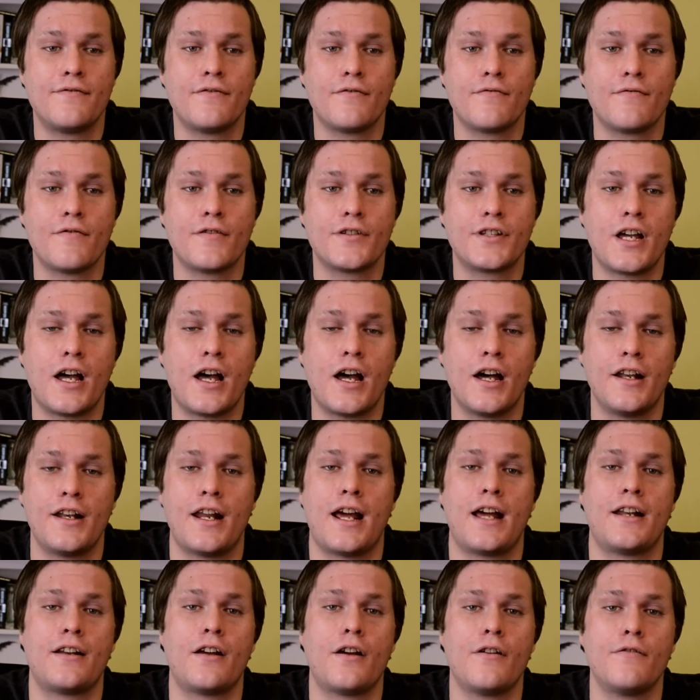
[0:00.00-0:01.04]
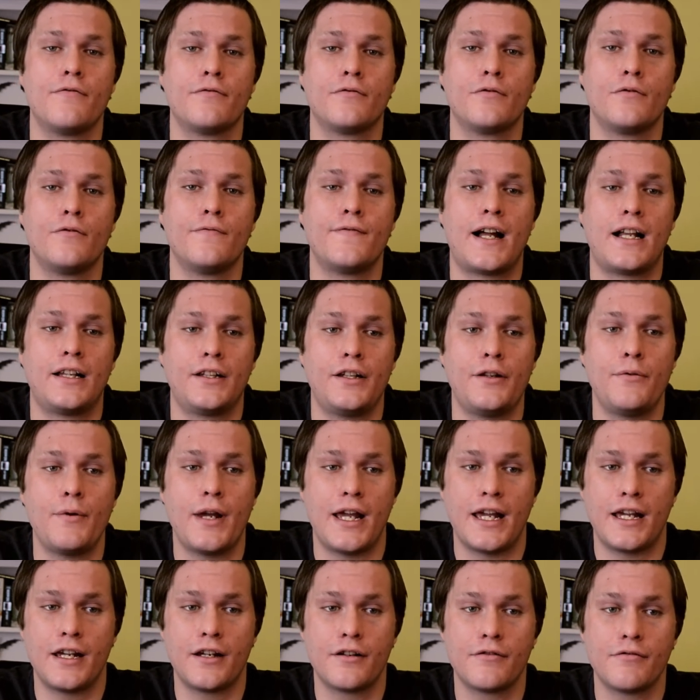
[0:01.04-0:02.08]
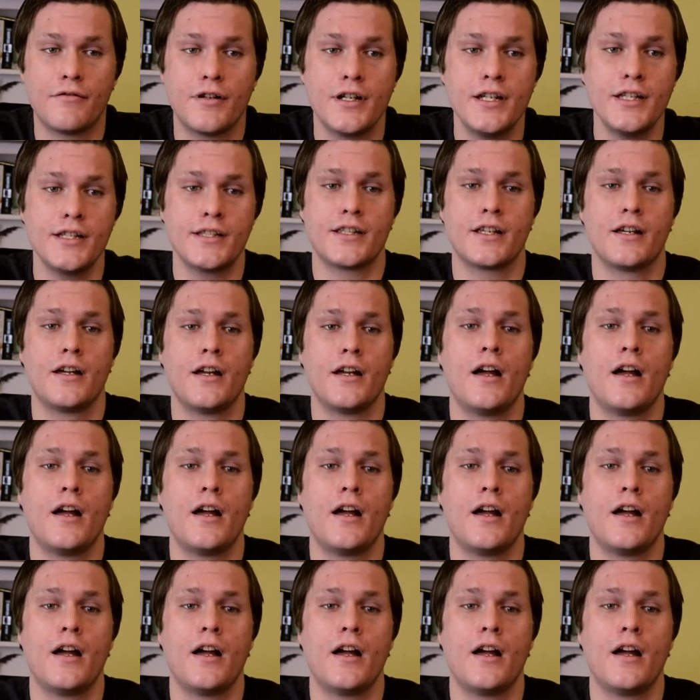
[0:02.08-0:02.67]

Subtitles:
a return and overall value increase.